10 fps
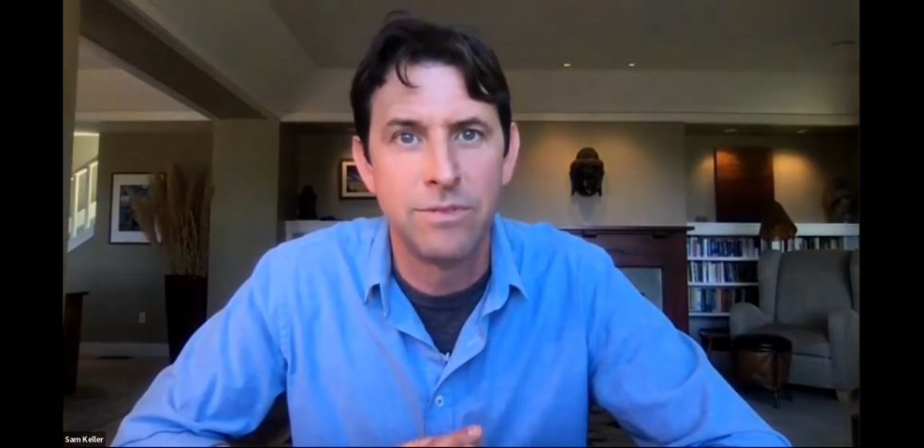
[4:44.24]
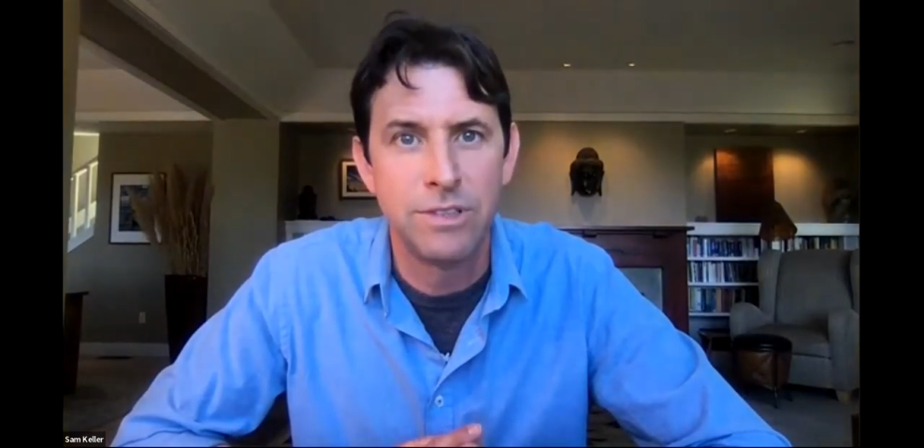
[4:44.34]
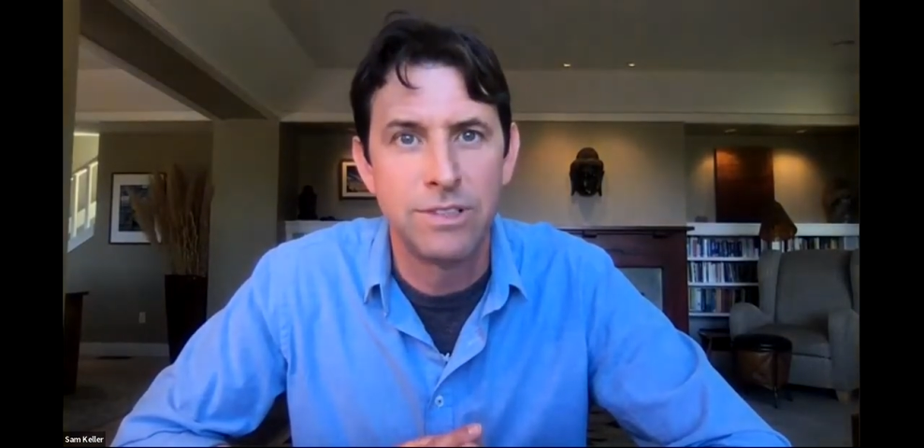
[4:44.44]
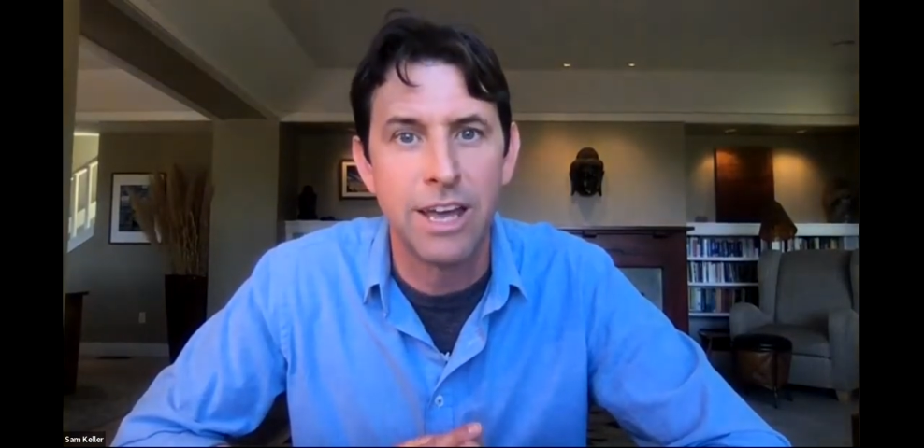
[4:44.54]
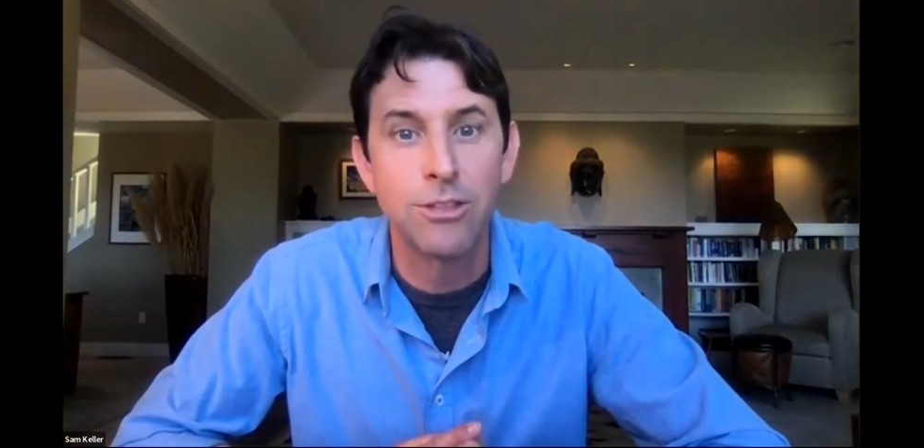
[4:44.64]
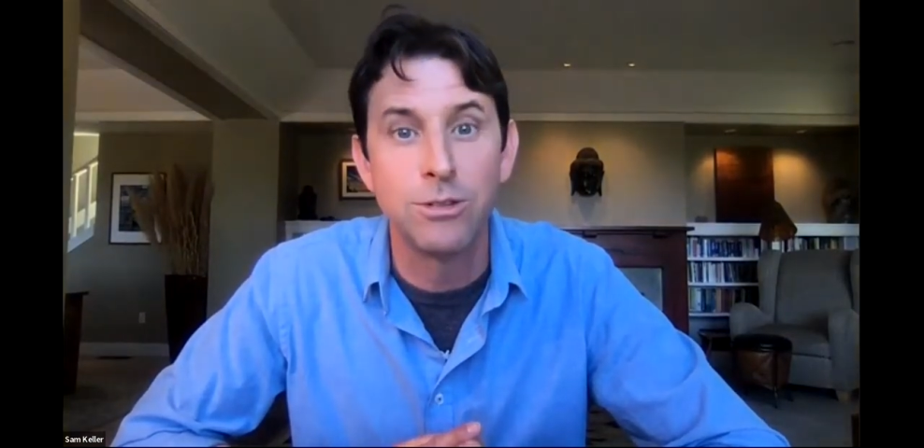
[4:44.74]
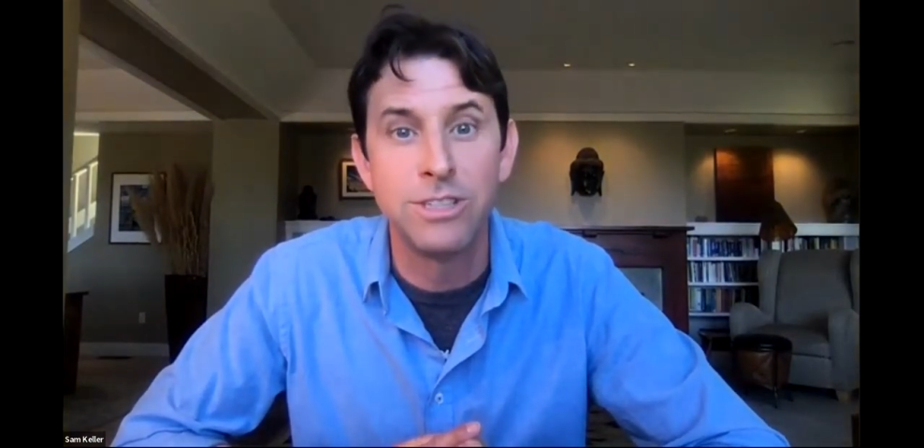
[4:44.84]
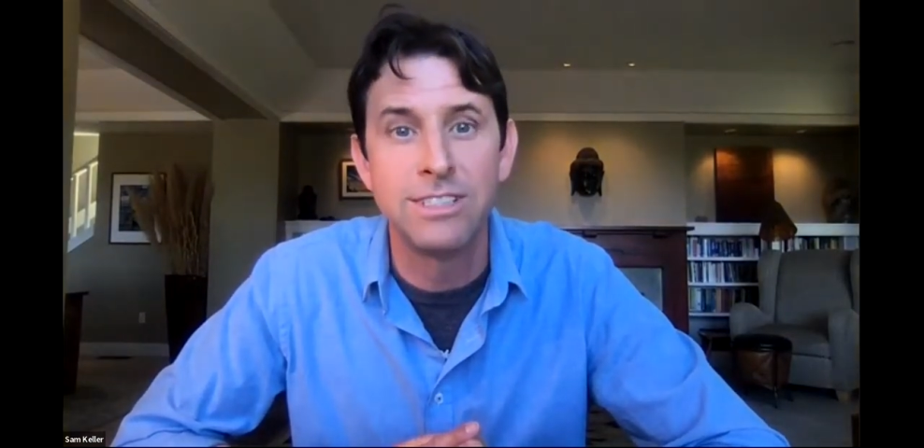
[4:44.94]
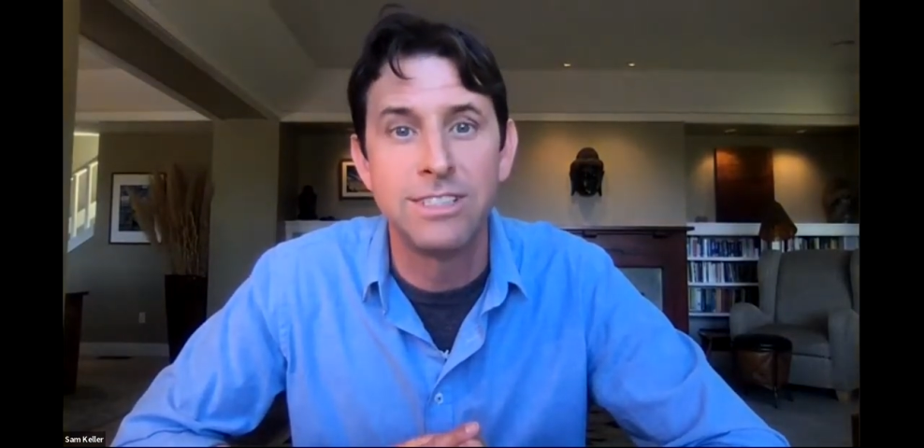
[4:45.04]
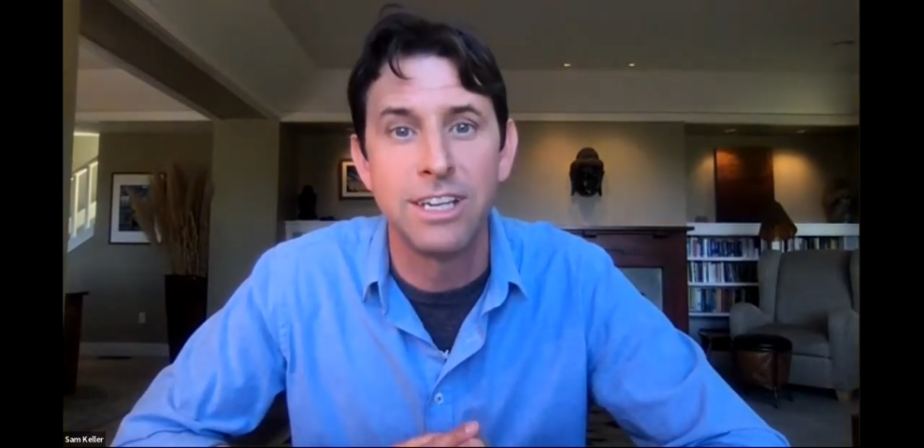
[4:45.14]
take
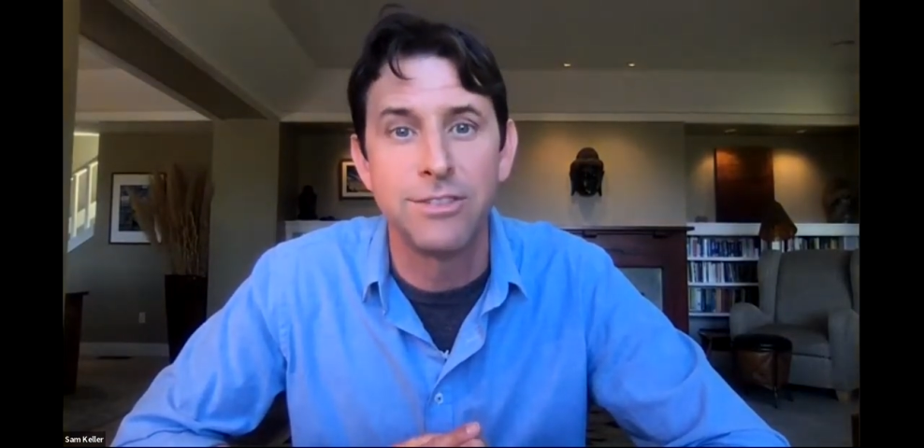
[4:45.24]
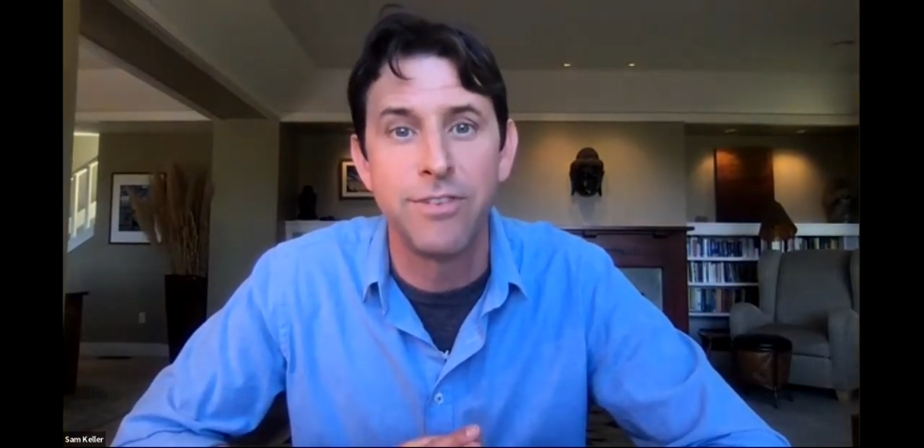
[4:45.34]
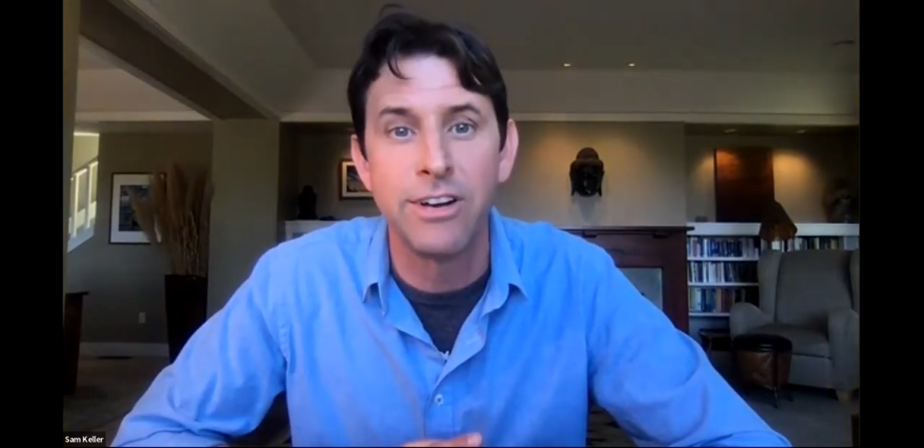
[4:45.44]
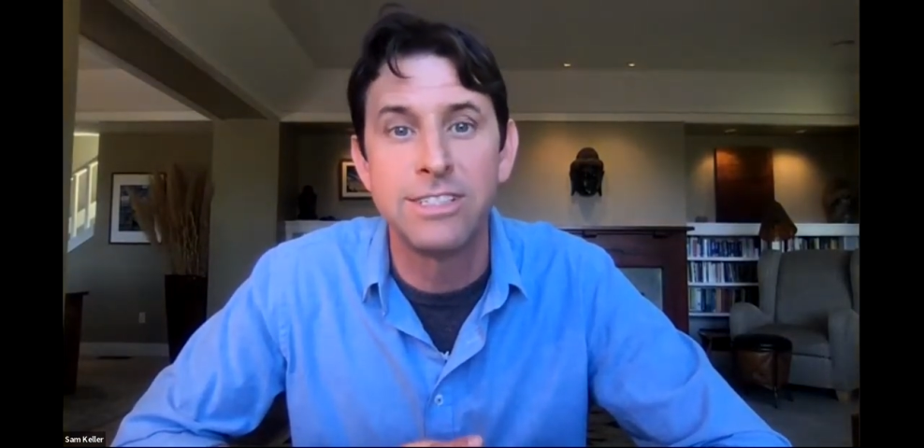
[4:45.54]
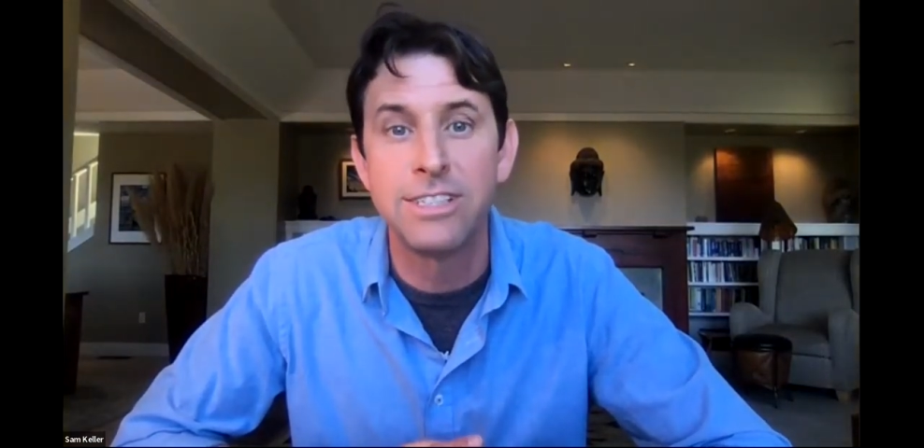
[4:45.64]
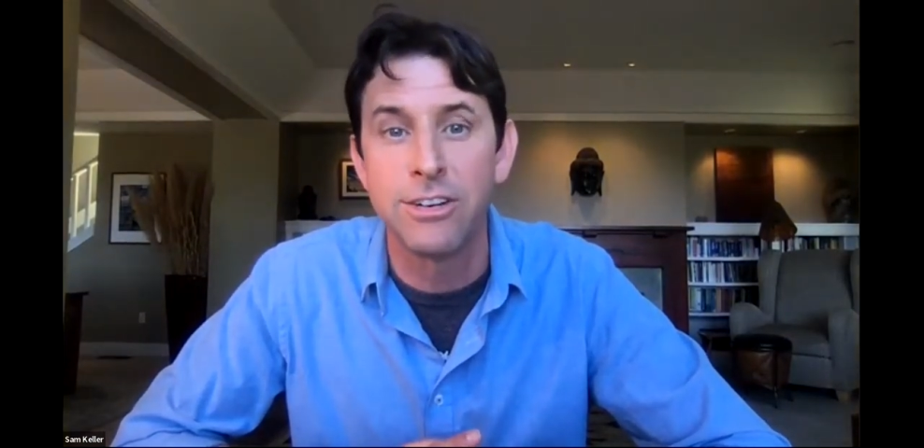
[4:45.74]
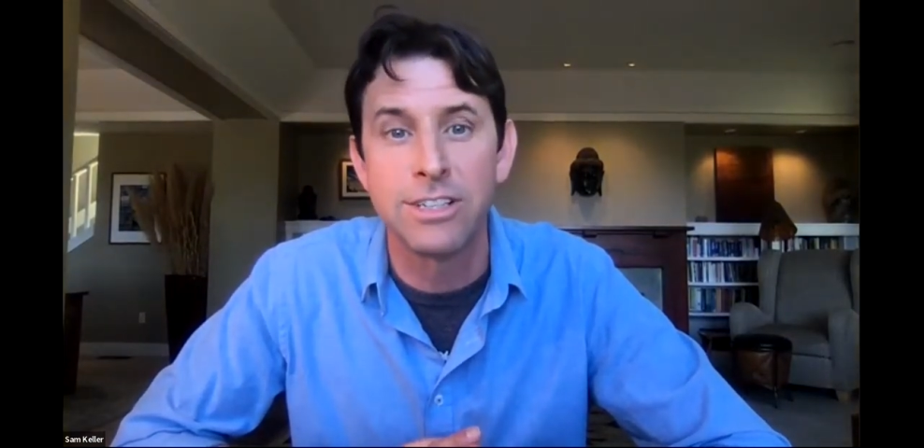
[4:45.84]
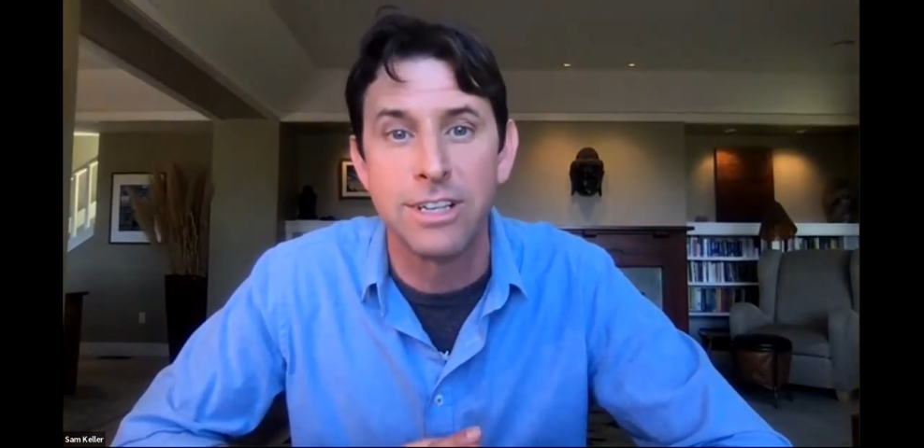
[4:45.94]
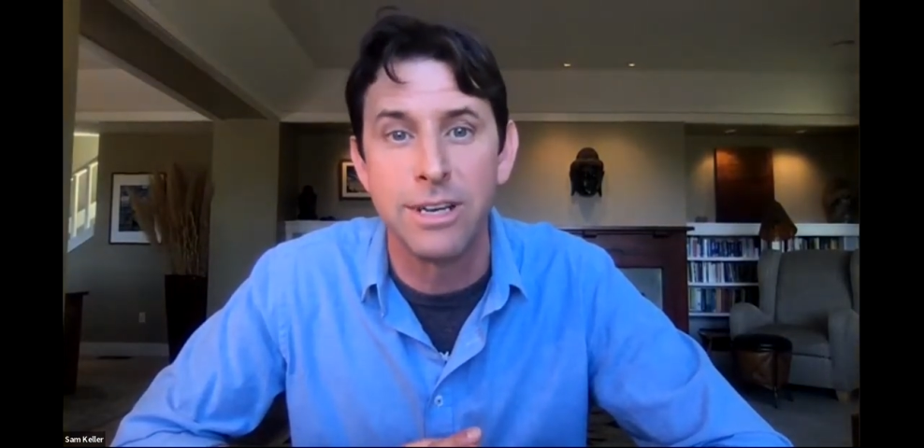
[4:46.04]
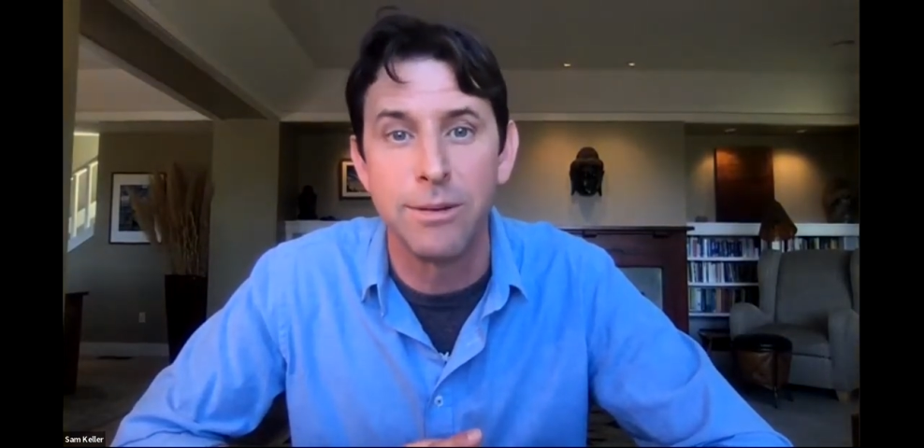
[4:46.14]
those instincts very
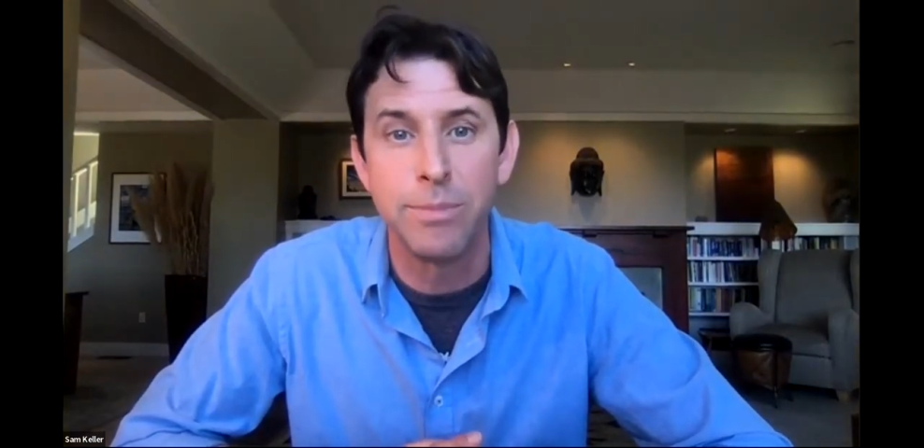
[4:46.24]
seriously,